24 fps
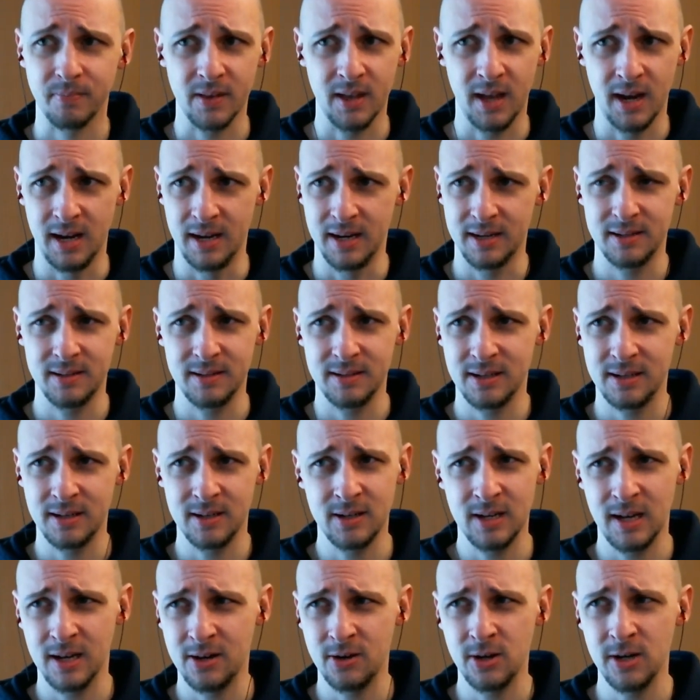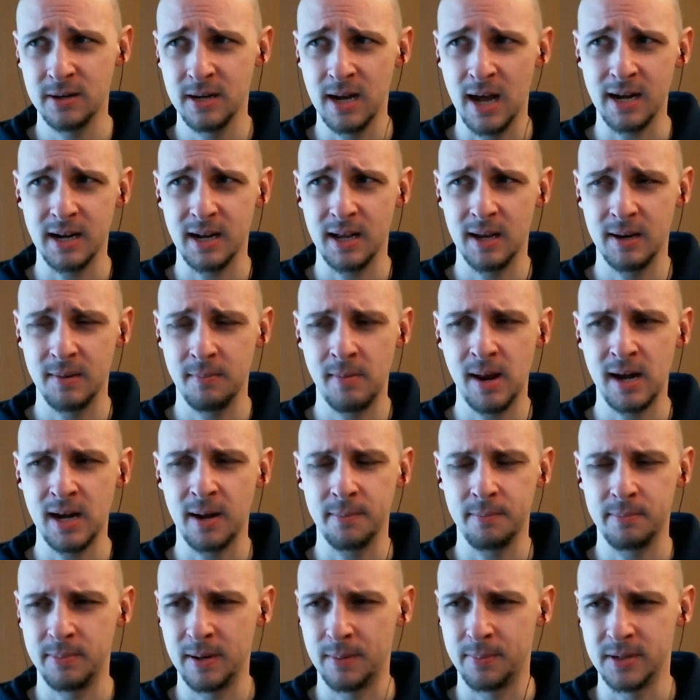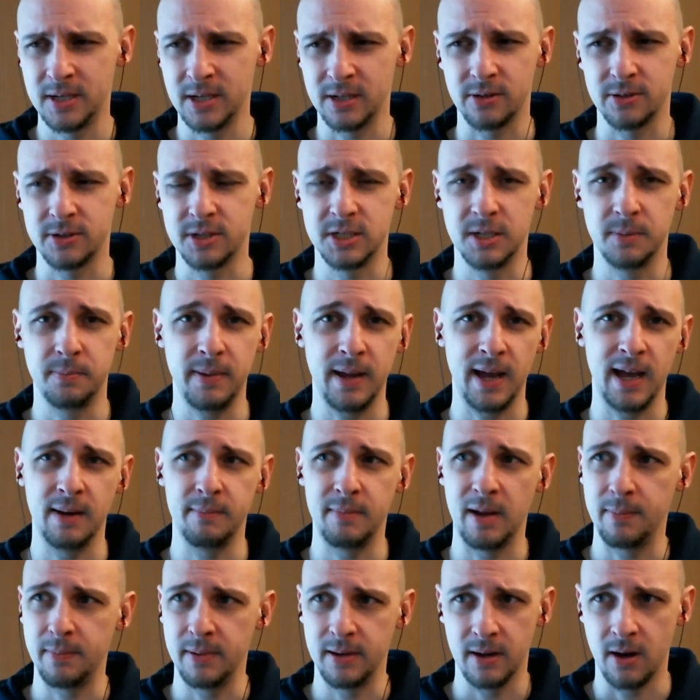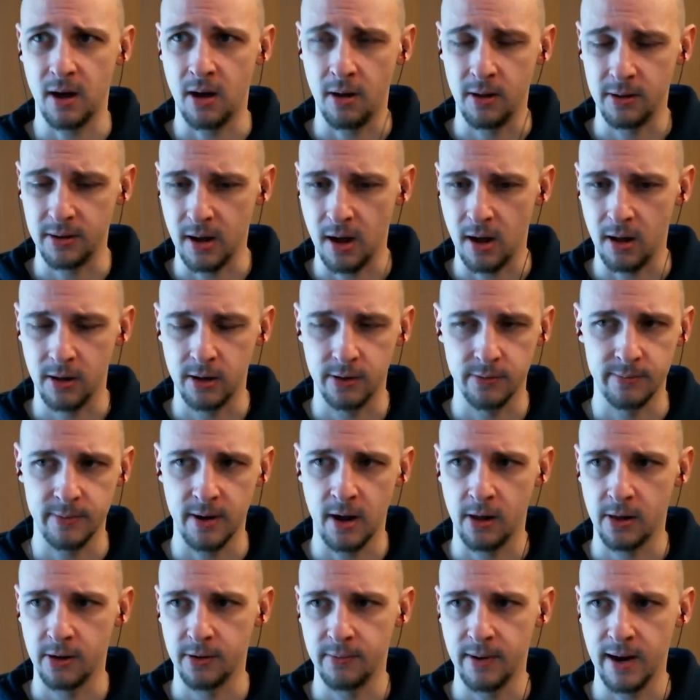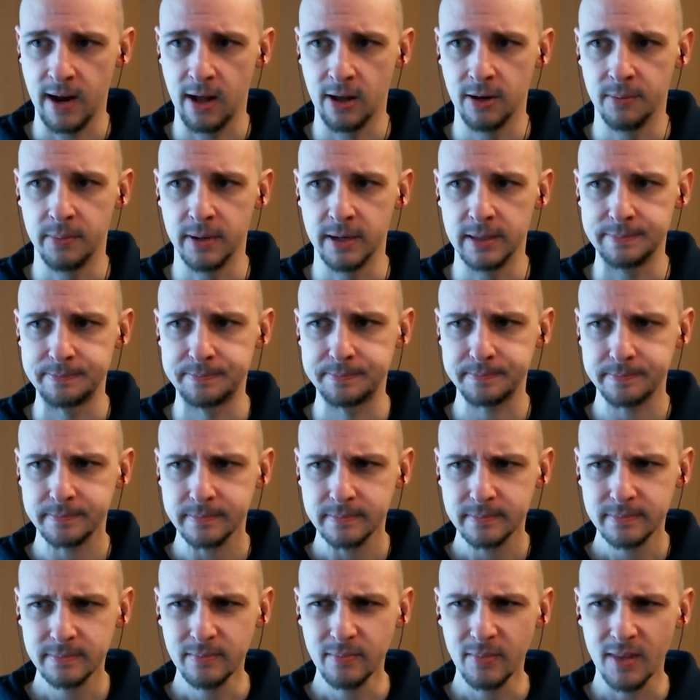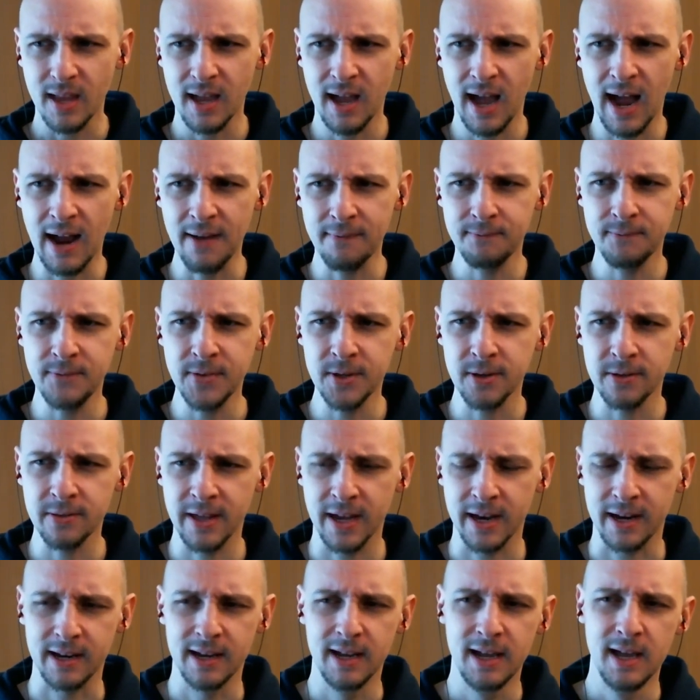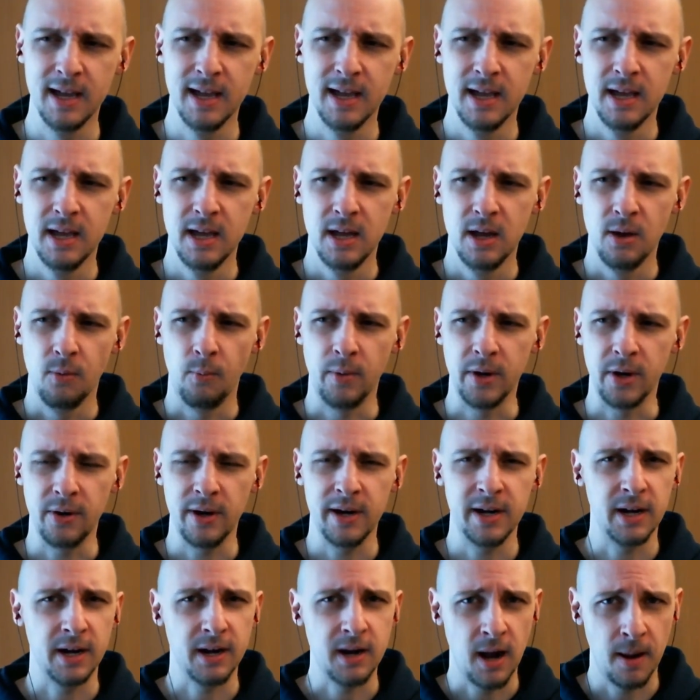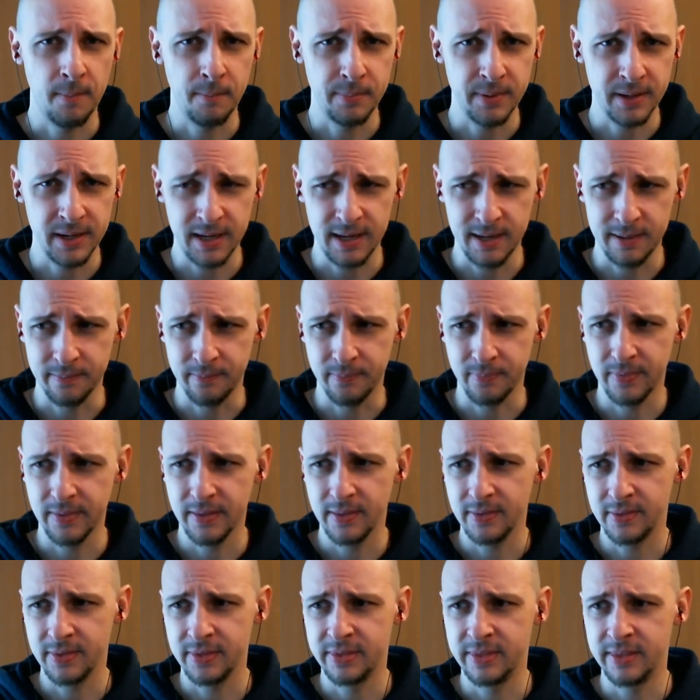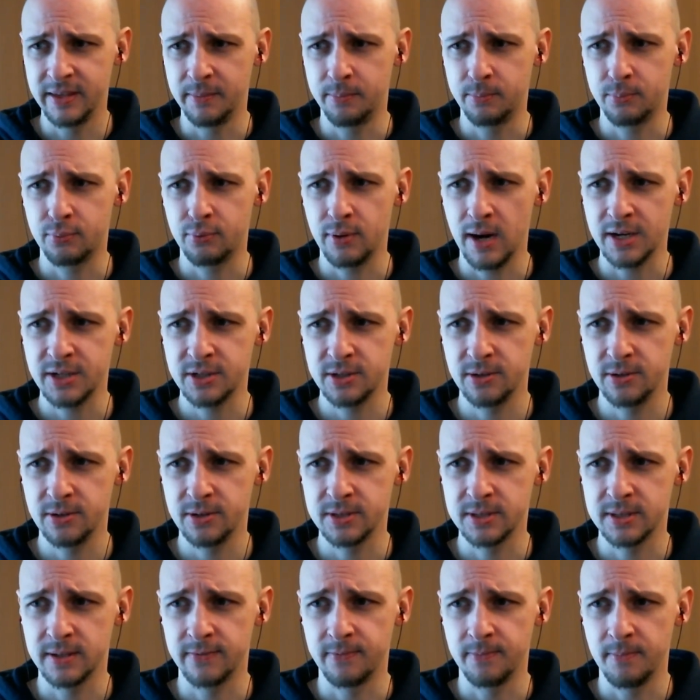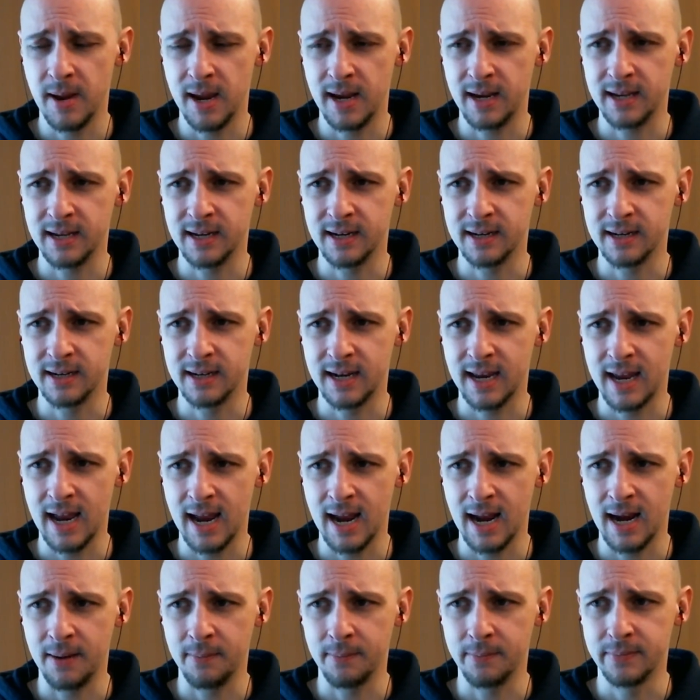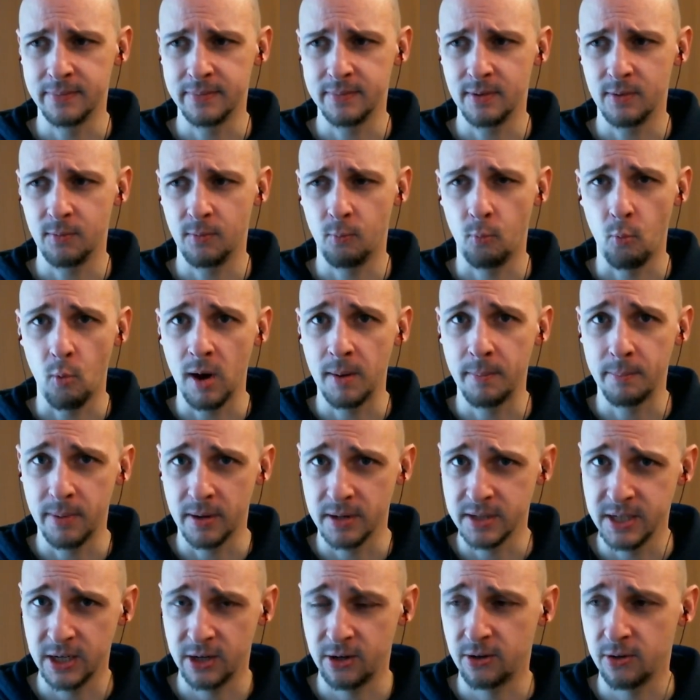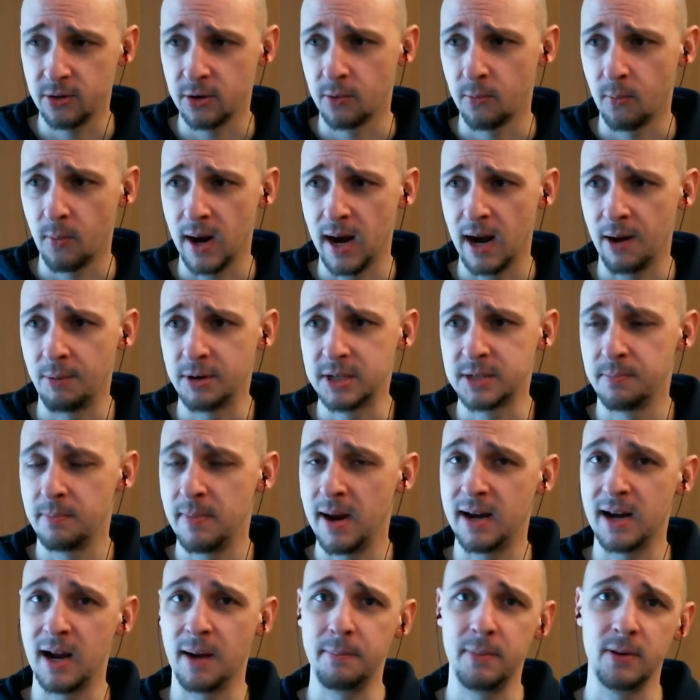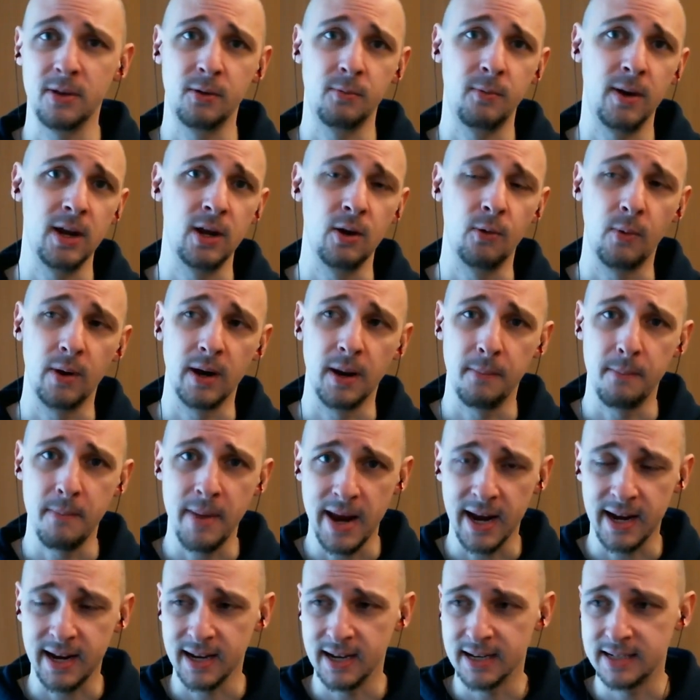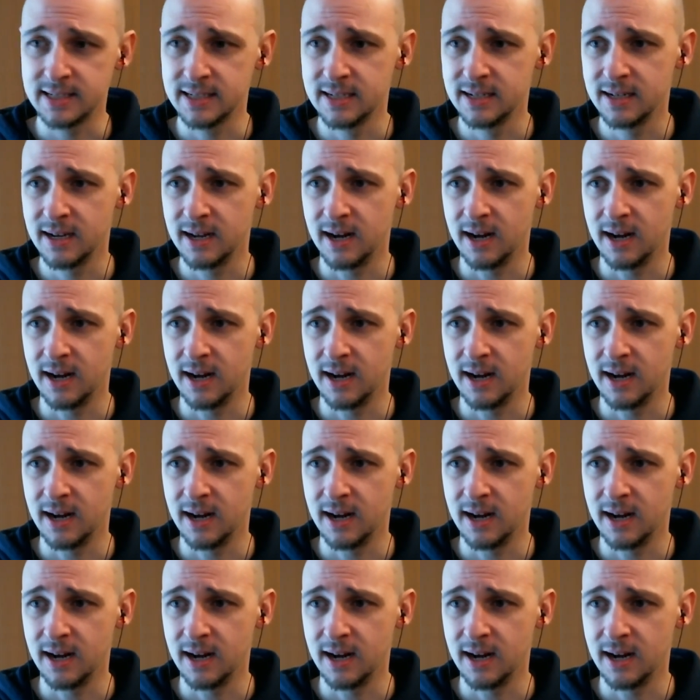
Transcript: and it may not be particular to Japan, it may be all around, but I feel like when you're in a company, the pressures of making a game one particular way, which may not be the way you want to make it,